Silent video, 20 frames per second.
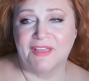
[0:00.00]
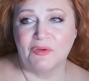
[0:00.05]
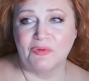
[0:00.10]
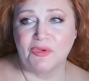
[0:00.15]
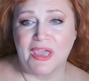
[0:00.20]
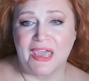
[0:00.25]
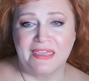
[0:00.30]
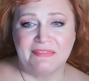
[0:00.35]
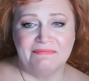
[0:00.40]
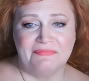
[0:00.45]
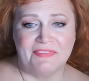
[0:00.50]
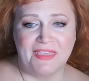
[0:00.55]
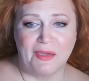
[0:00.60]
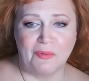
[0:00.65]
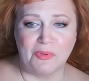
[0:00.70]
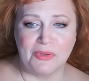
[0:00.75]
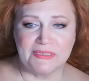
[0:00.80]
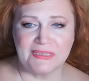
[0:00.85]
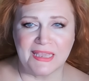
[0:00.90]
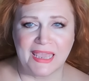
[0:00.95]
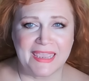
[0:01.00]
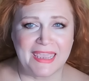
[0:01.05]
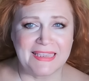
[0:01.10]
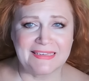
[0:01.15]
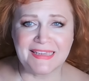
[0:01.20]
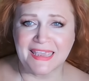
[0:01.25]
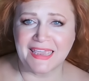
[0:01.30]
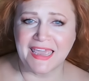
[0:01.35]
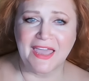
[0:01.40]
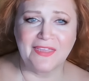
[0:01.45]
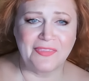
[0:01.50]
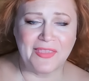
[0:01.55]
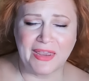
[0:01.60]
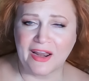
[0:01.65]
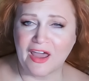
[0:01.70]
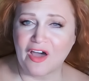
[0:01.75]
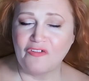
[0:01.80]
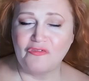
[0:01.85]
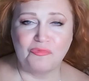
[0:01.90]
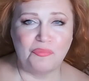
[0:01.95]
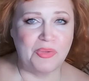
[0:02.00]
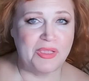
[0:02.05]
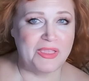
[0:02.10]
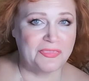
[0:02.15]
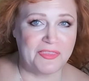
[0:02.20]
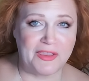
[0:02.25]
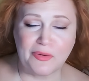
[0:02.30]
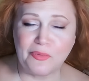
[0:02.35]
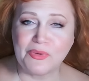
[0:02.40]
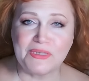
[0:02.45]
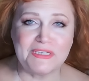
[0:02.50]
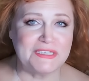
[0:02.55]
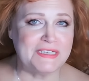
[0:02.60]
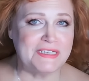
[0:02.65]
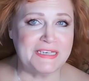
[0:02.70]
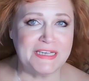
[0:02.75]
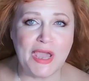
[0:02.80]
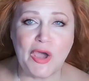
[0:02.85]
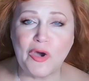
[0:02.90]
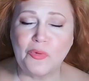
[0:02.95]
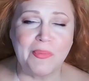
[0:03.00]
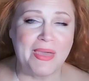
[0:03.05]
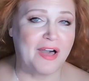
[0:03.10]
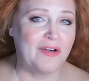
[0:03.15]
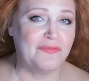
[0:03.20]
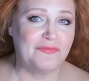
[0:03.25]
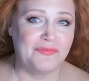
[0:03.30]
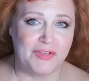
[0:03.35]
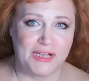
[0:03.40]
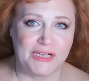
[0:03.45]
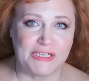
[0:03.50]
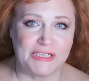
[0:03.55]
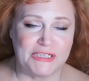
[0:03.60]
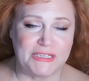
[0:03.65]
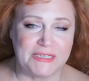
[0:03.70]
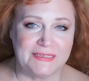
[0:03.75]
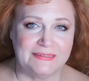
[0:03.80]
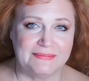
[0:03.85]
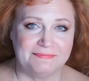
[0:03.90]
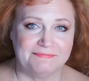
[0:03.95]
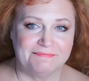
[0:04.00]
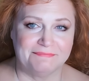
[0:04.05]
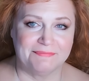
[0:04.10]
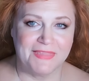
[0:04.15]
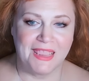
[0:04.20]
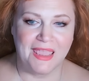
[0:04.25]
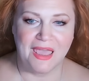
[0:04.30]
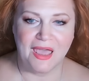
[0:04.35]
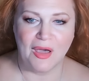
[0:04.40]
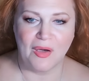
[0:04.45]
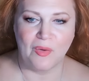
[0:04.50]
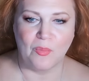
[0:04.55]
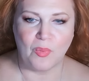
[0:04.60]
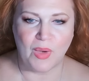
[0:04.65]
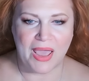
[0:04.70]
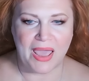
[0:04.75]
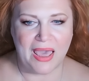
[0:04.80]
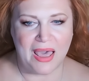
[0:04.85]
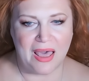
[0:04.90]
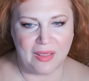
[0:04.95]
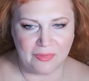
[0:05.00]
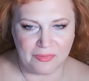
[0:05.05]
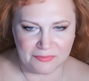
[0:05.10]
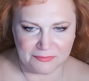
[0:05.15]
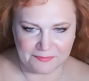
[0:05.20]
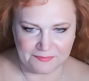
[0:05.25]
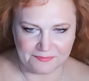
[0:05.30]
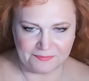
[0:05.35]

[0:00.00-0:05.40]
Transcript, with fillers: Okay, that was, I guess I cut that off, but there was no malfunction. Wow.